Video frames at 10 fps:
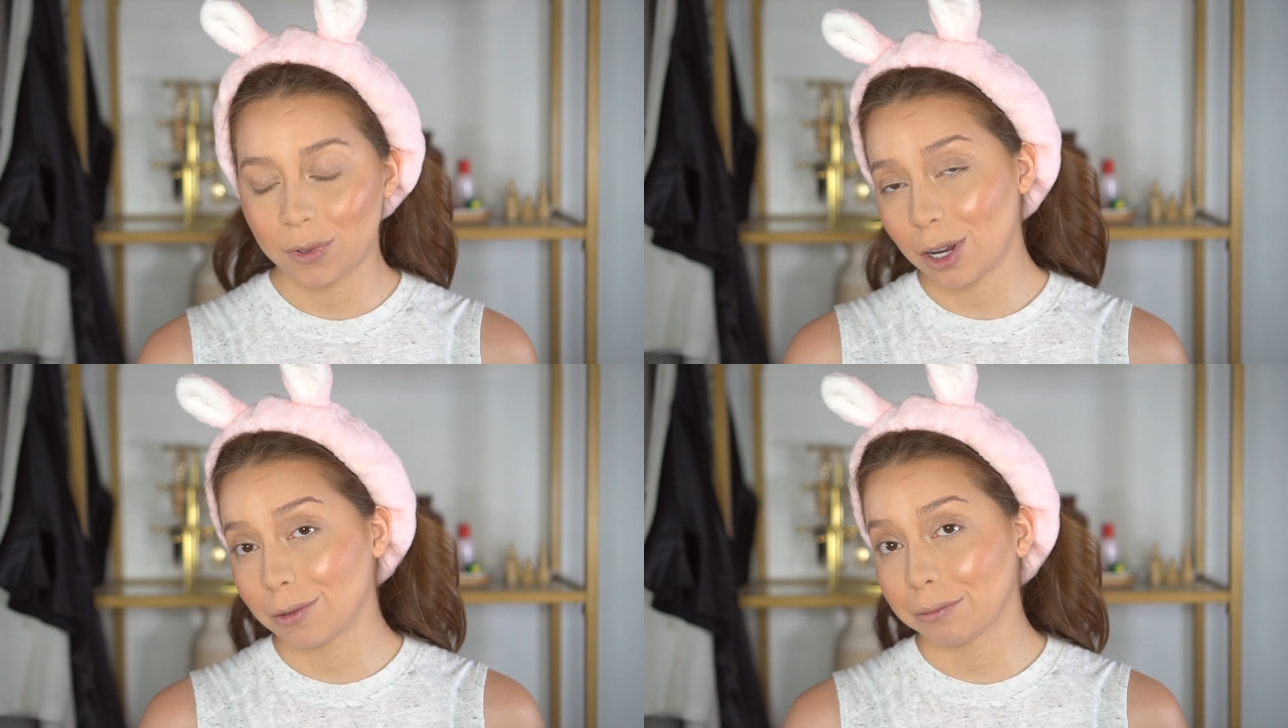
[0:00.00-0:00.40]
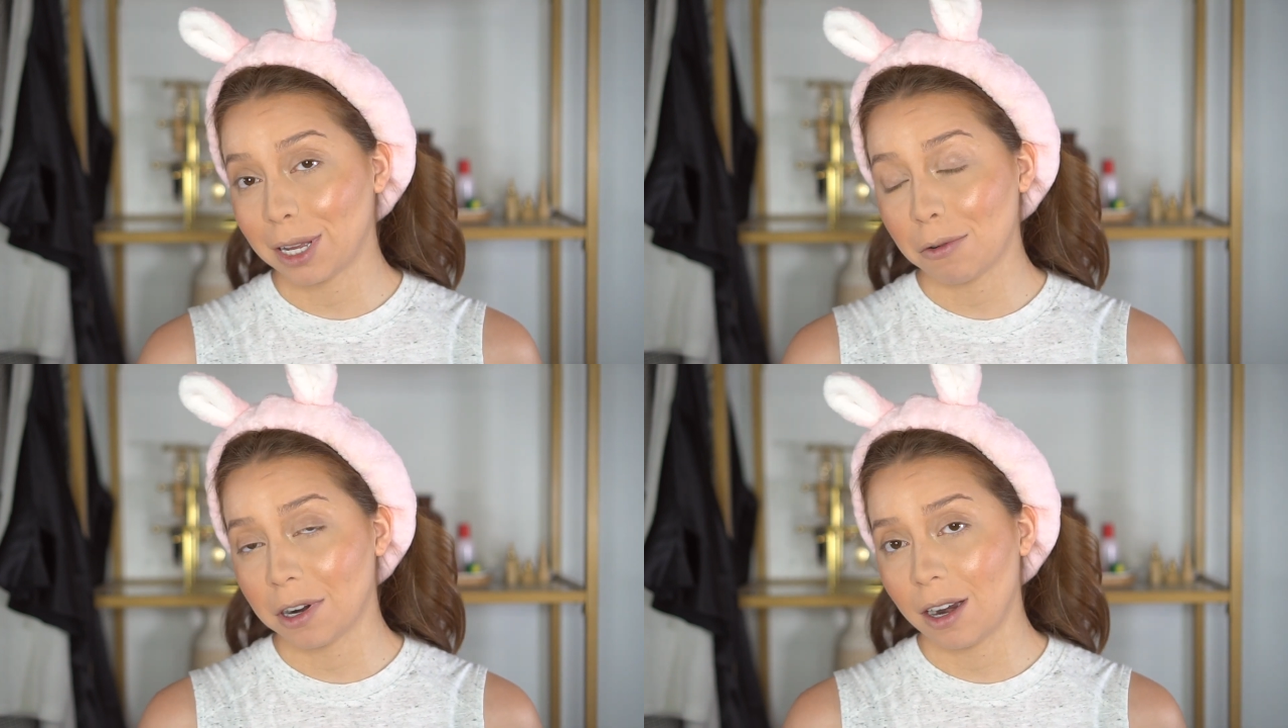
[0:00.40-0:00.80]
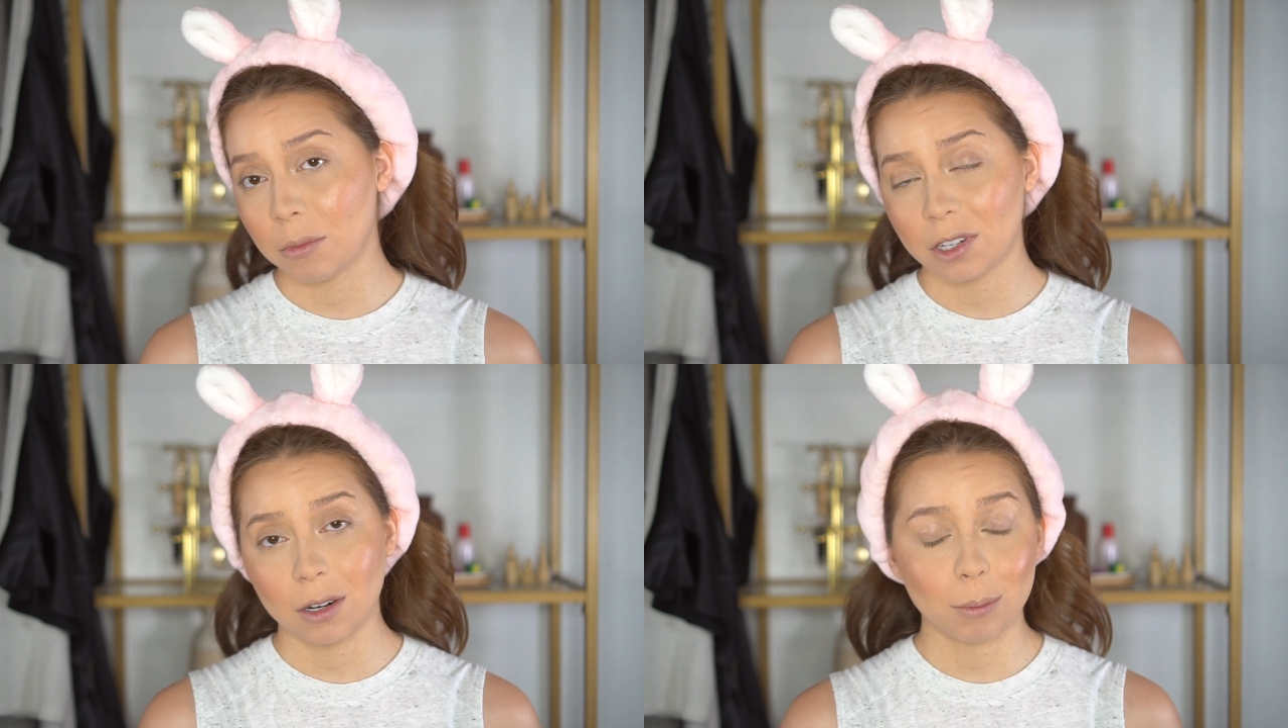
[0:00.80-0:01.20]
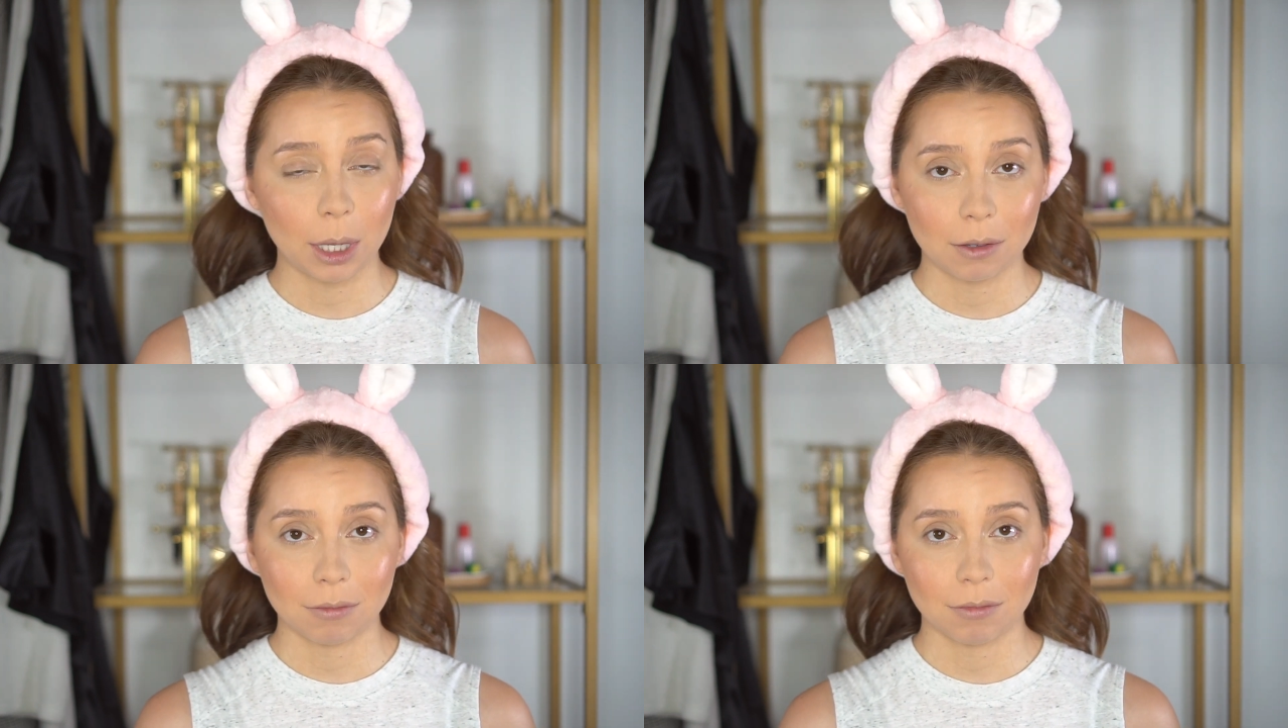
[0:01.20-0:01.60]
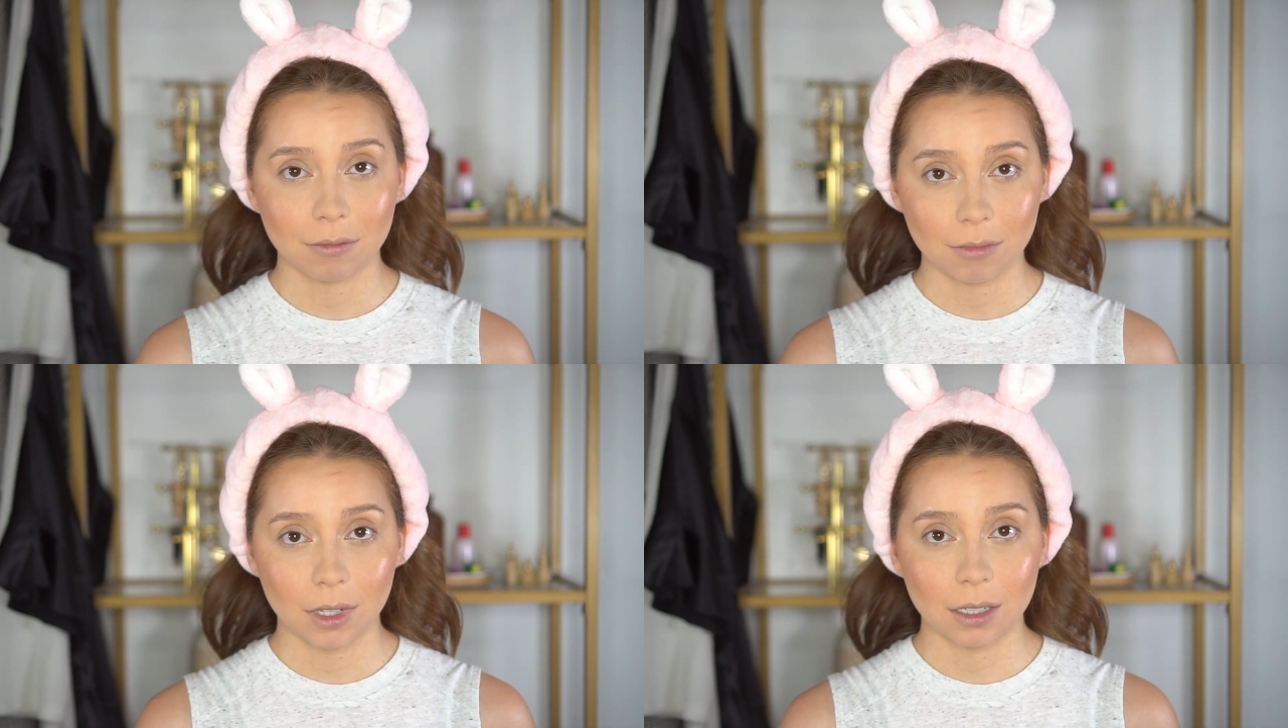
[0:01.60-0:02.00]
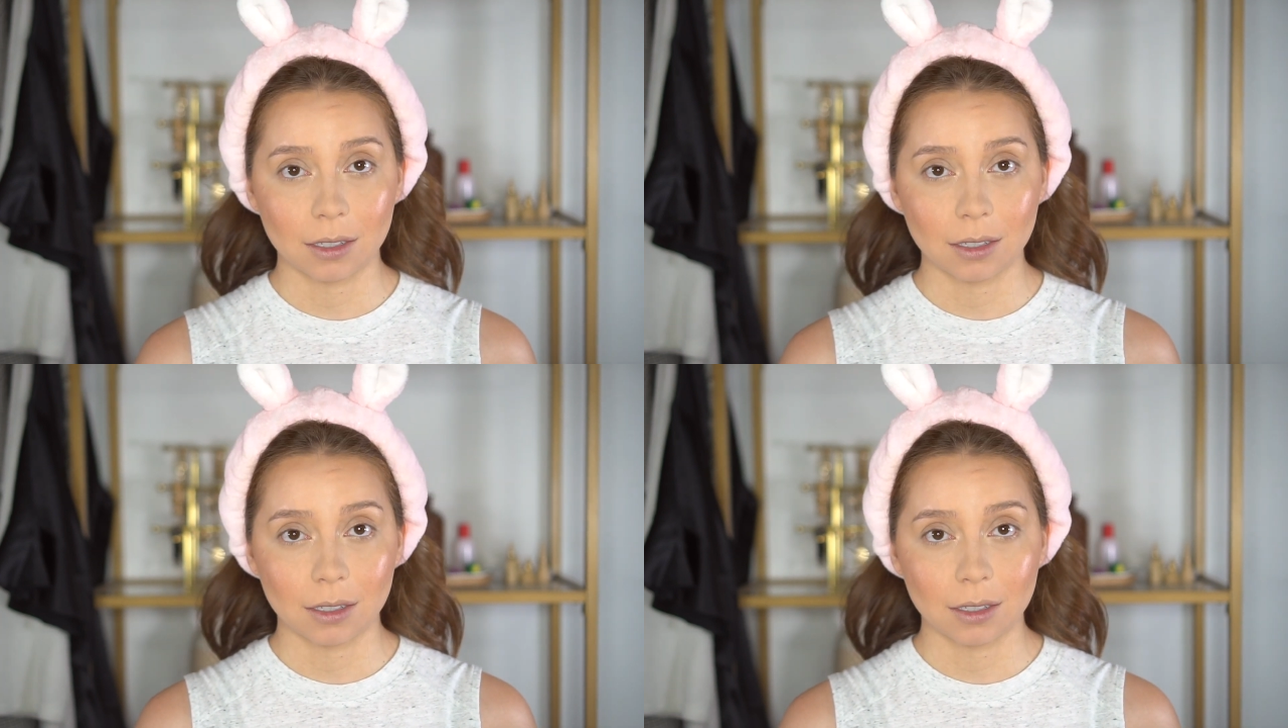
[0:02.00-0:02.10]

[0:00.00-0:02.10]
So I went on Amazon and bought a